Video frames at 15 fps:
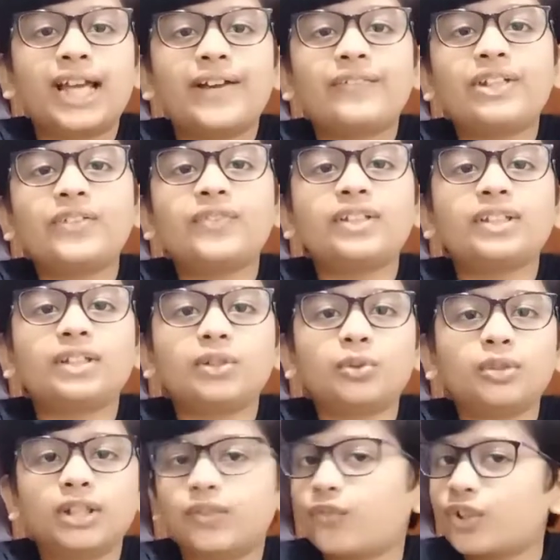Everyone
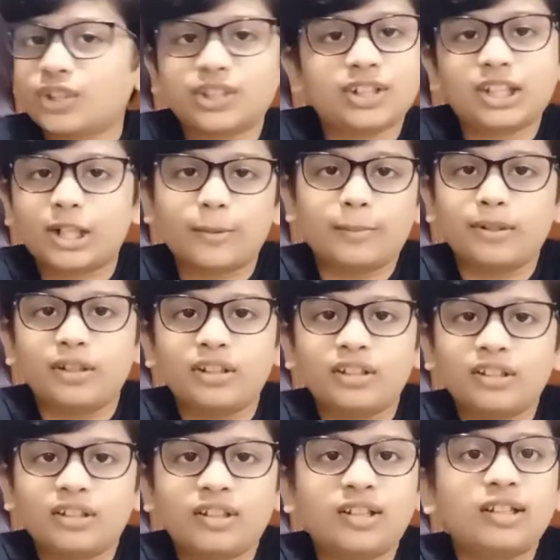knew he was in trouble.
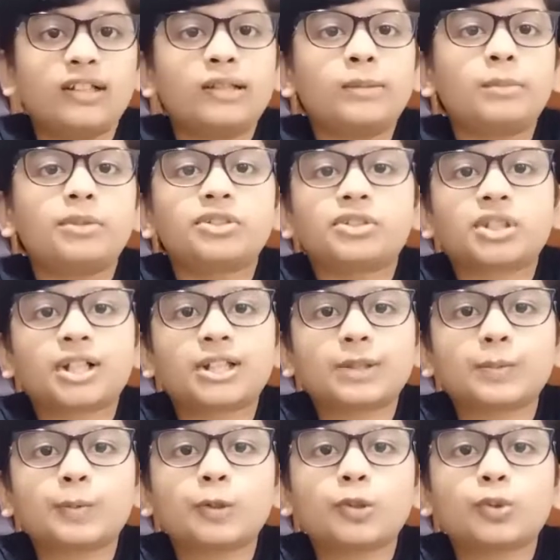Miss
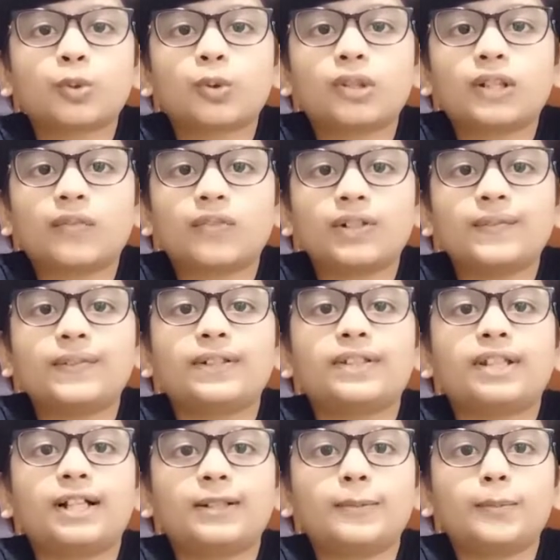Trunchbull told
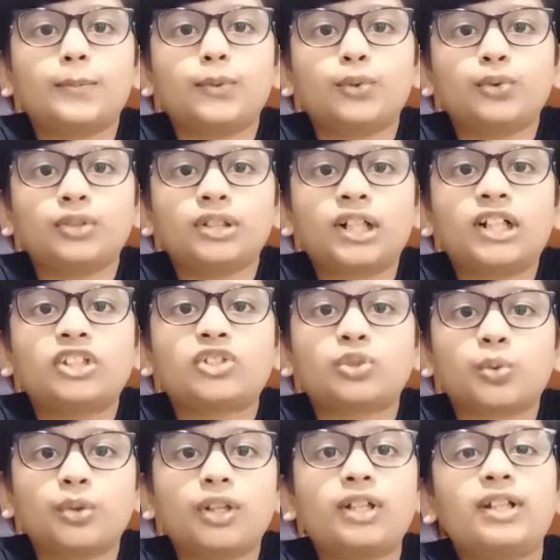everyone that Bruce had
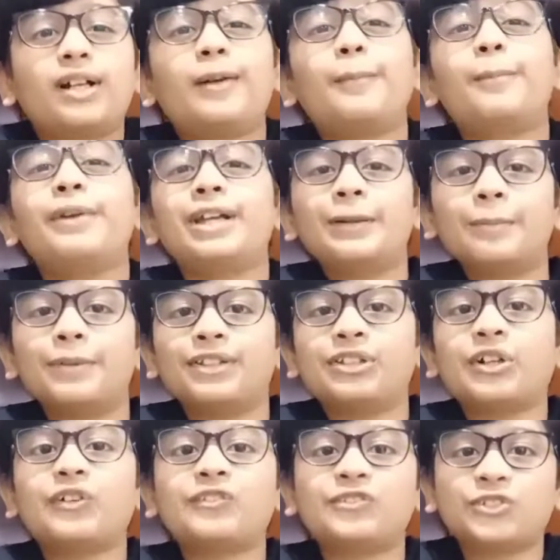stolen a big
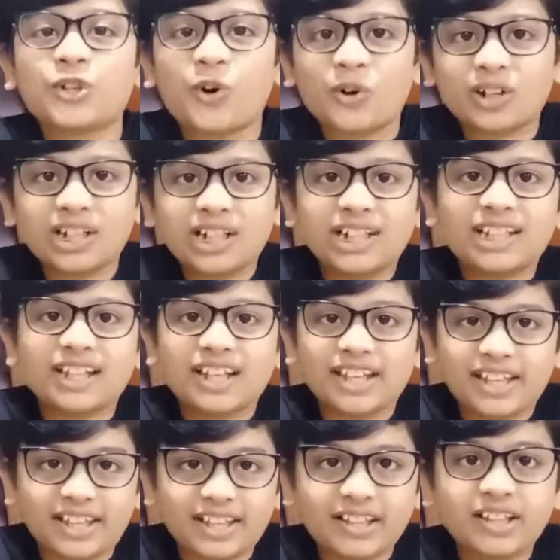piece of chocolate
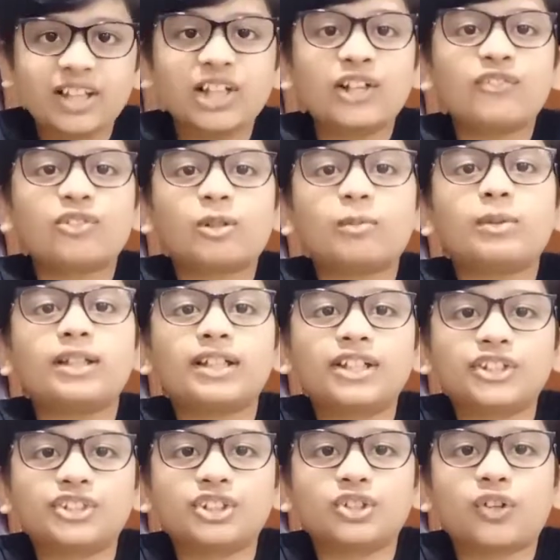cake from the
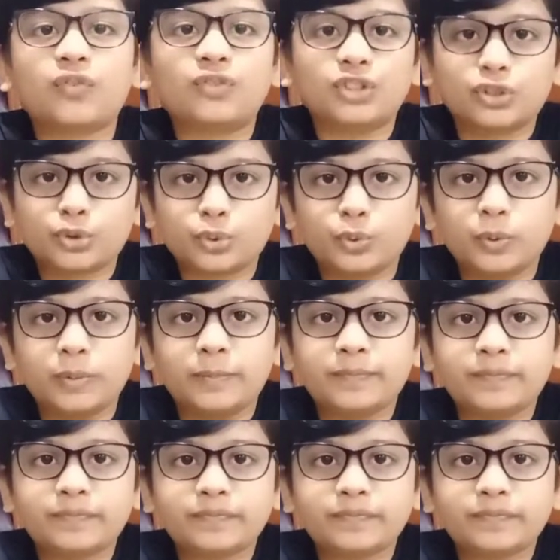kitchen of the school.